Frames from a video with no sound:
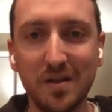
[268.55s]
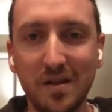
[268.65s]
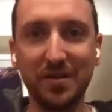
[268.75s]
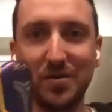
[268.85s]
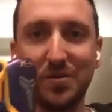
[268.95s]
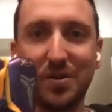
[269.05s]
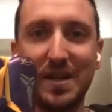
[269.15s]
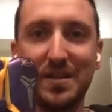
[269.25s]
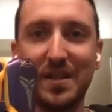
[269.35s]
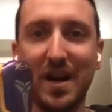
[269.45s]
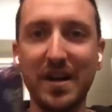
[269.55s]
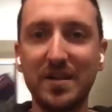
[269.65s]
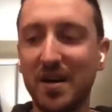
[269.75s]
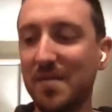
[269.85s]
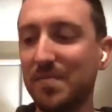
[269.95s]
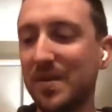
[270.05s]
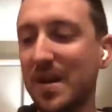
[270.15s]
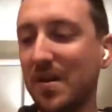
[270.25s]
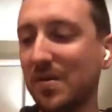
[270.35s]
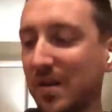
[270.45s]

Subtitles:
So crazy high top now.